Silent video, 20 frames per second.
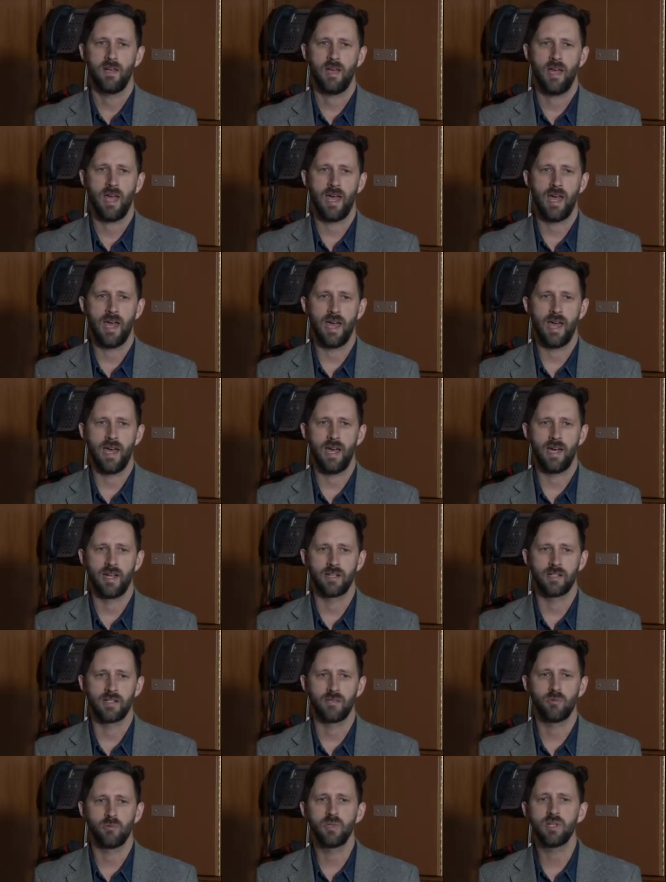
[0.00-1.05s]

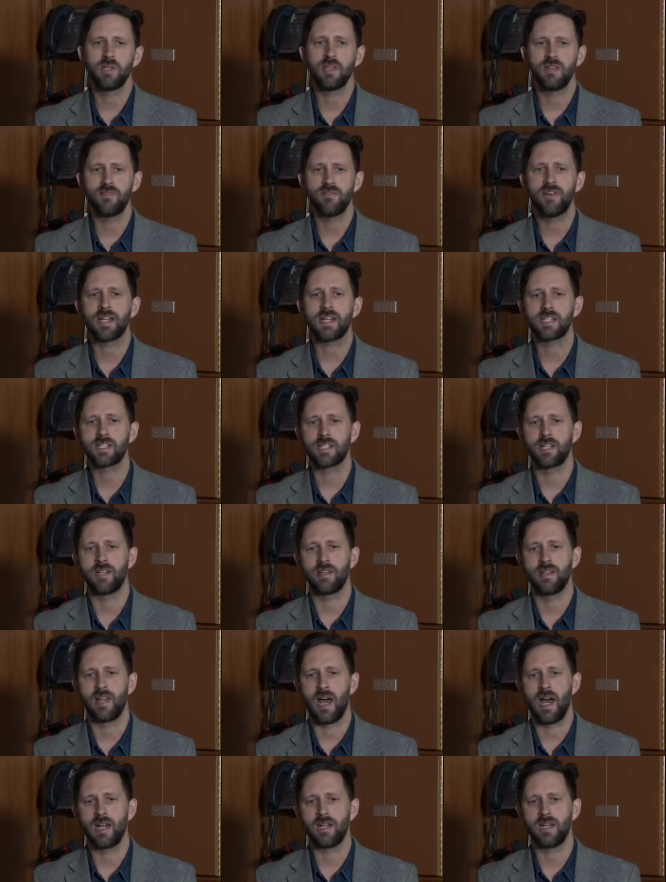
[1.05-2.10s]
And really invested in
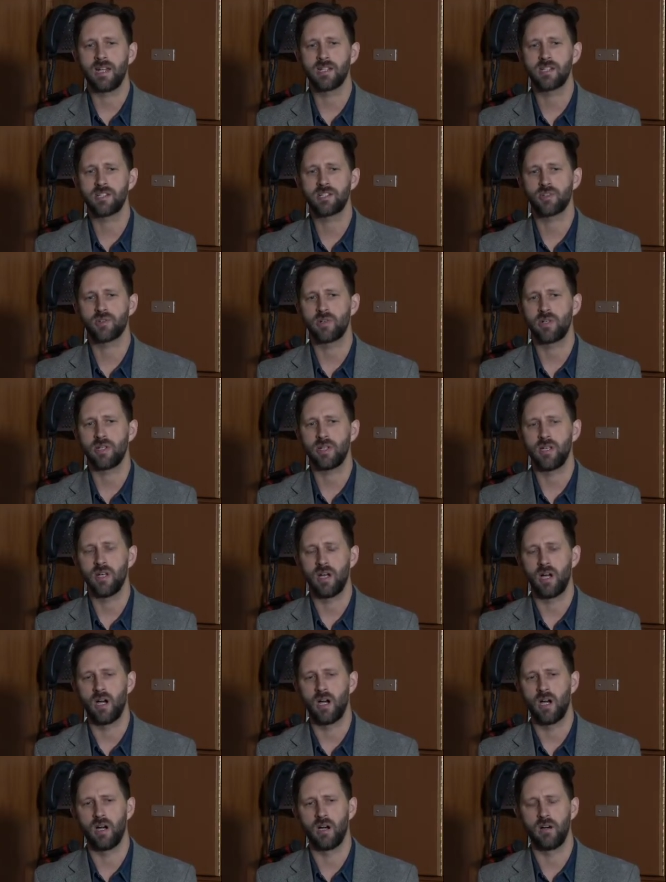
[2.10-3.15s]
that history
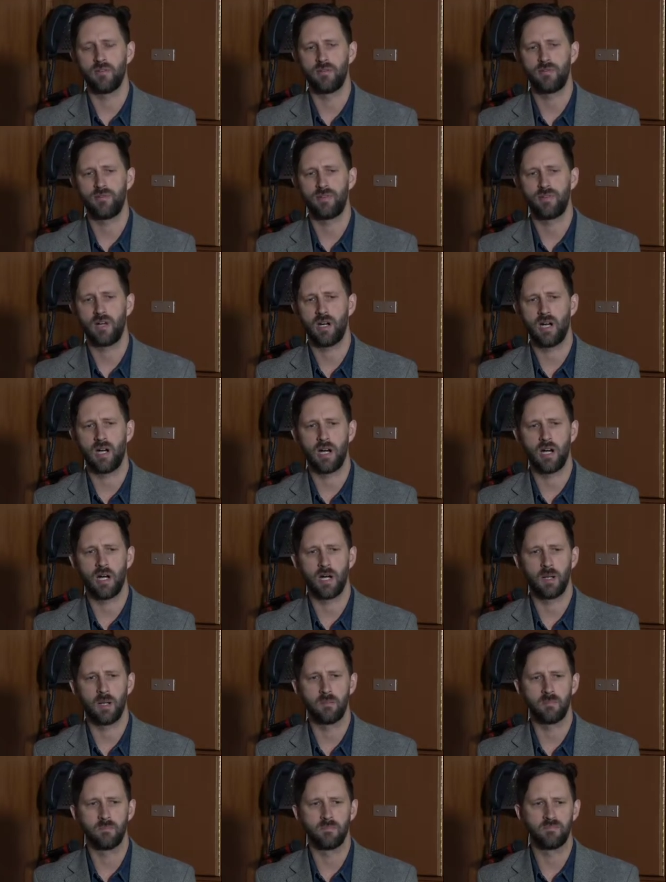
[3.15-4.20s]
of,
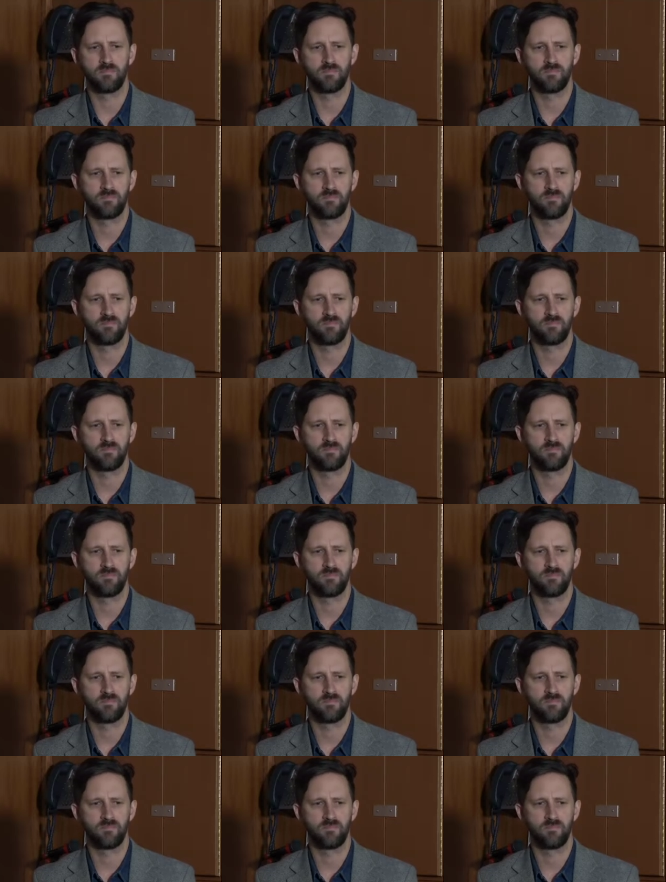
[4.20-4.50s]
the